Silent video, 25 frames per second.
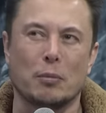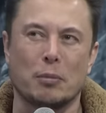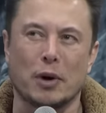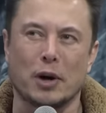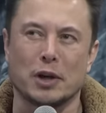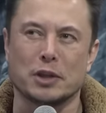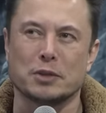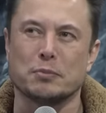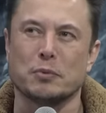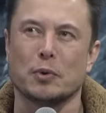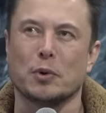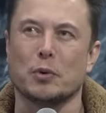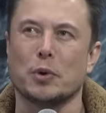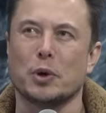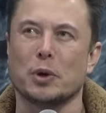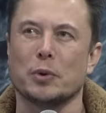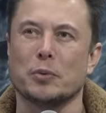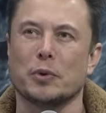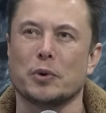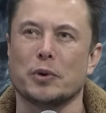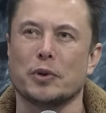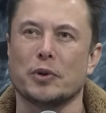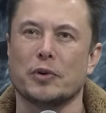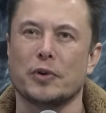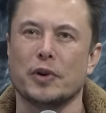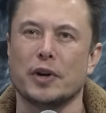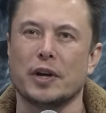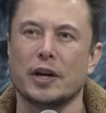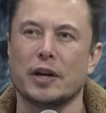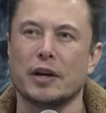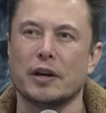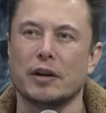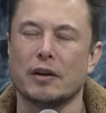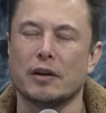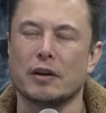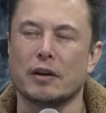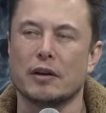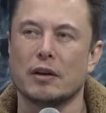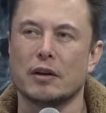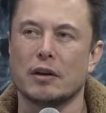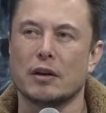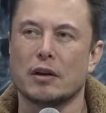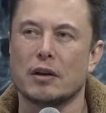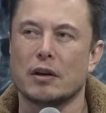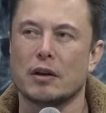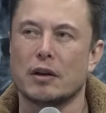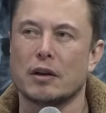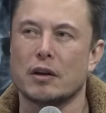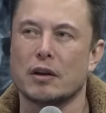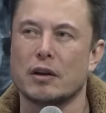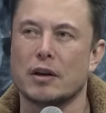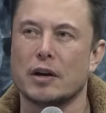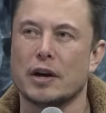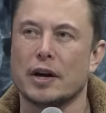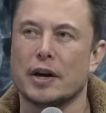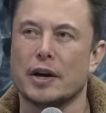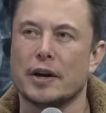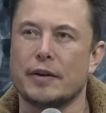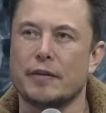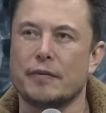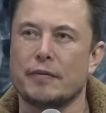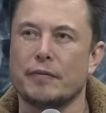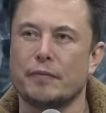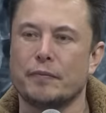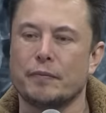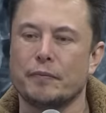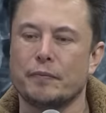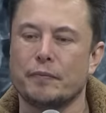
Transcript: possible World War Three. Um,